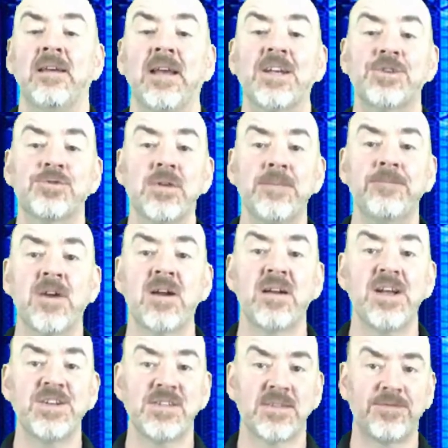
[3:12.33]
Extreme
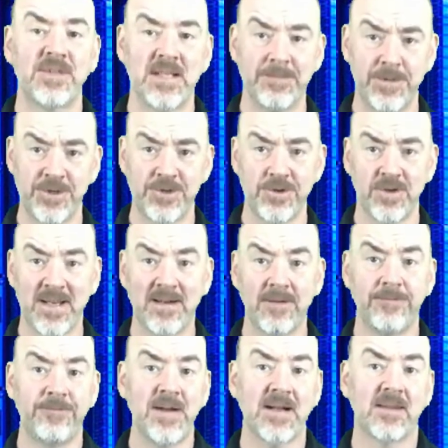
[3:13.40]
variations of temperature can
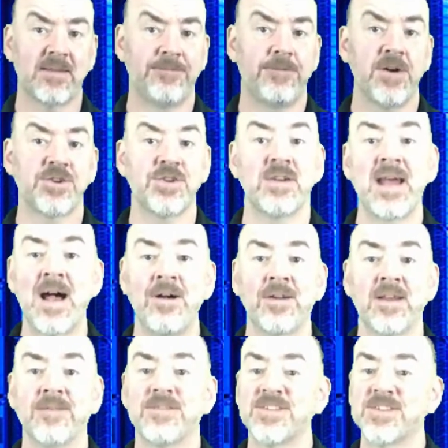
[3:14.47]
affect the
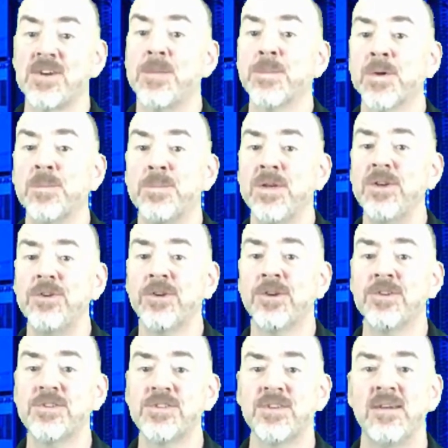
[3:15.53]
functionality of some
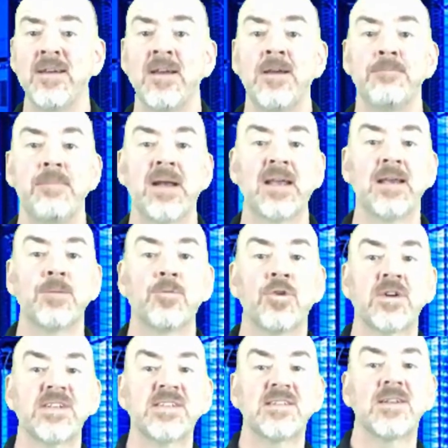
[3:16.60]
computers, making them
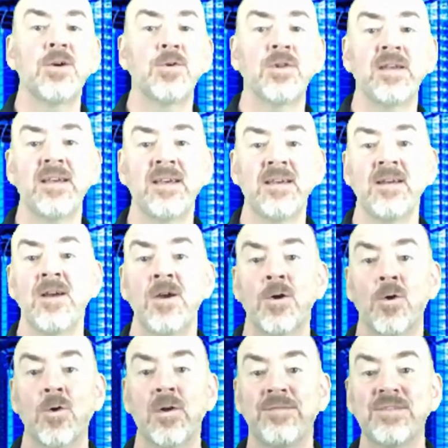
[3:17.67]
work slowly
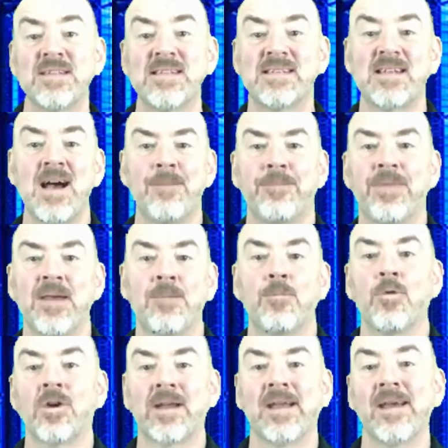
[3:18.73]
or even stop them
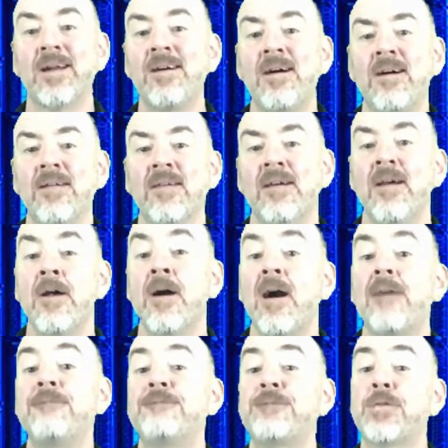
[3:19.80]
working at all.
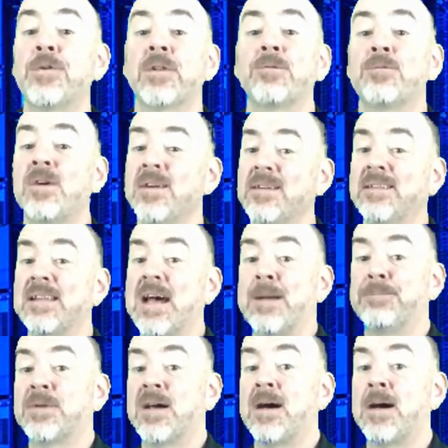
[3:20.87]
A fully rugged
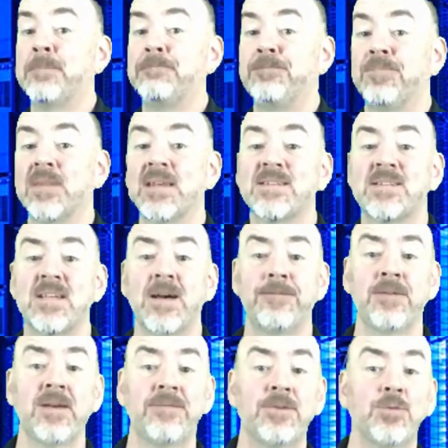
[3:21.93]
laptop is tough
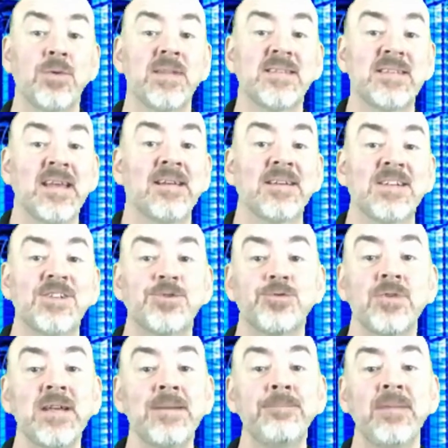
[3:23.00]
enough to withstand
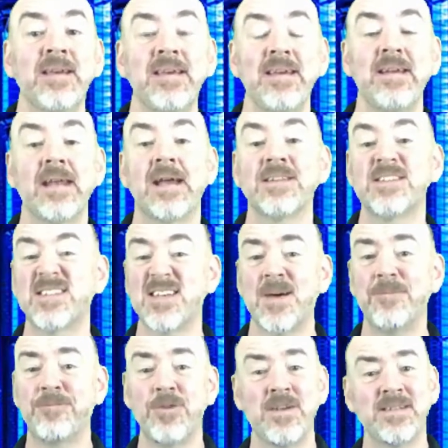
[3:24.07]
extreme heat and
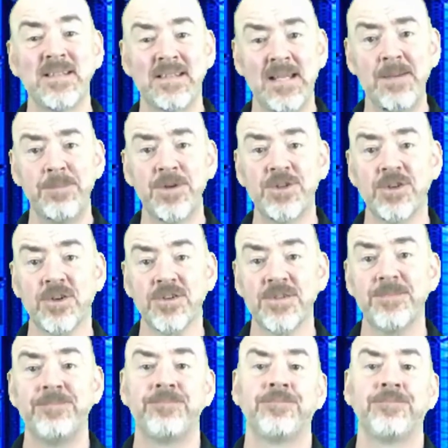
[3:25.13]
sub-freezing temperatures.